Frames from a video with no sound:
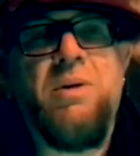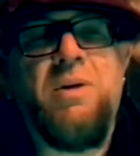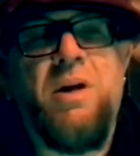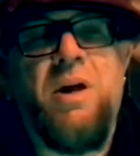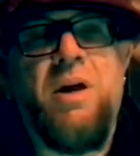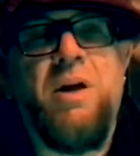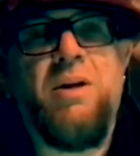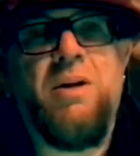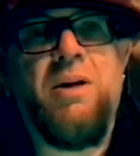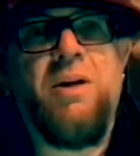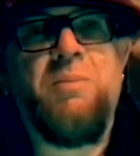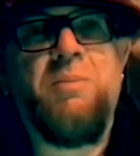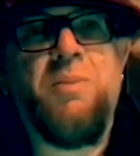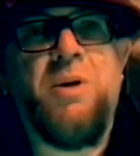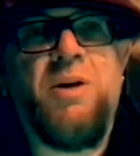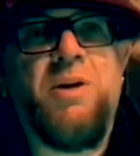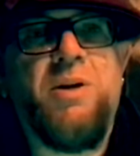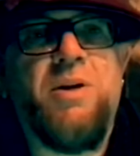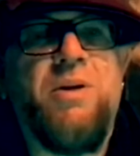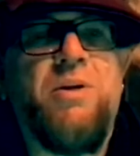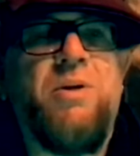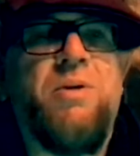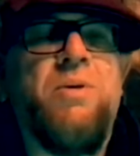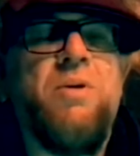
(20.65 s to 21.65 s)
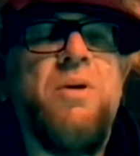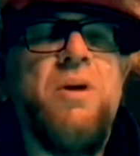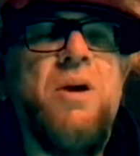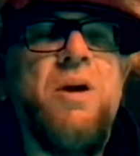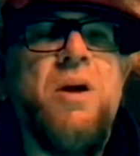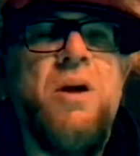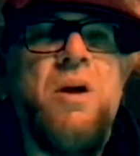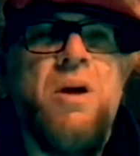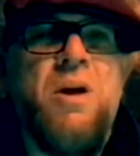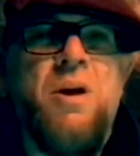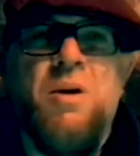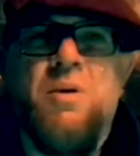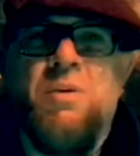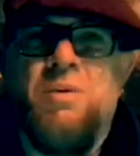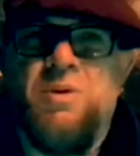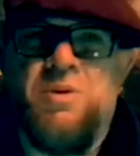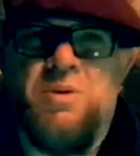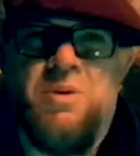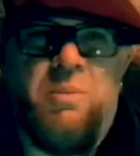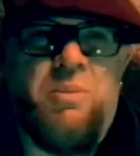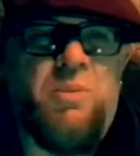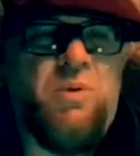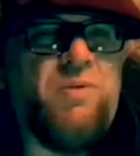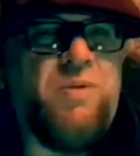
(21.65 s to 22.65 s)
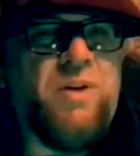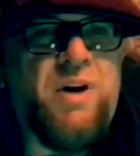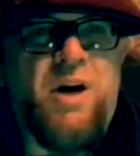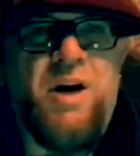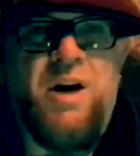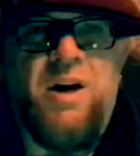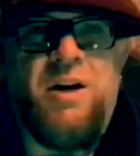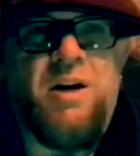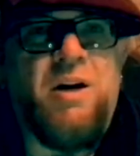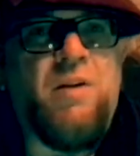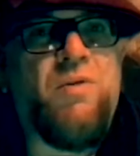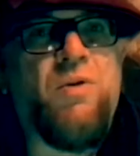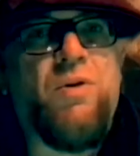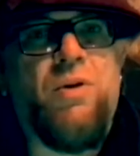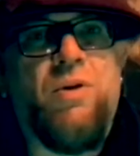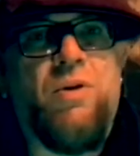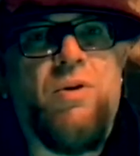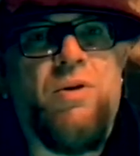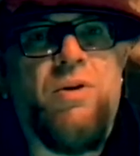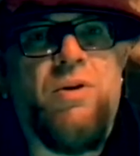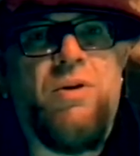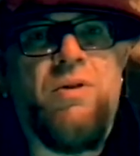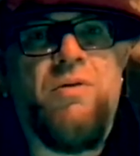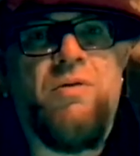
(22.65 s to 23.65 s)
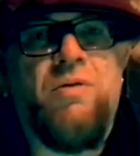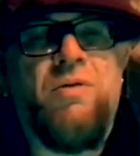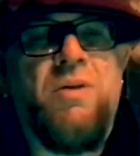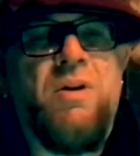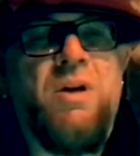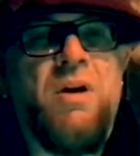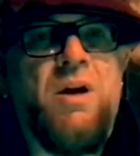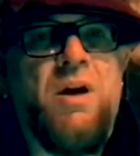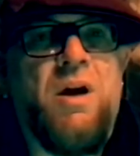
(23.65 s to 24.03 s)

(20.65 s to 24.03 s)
Now, Lake Mungo was a movie I had never heard of.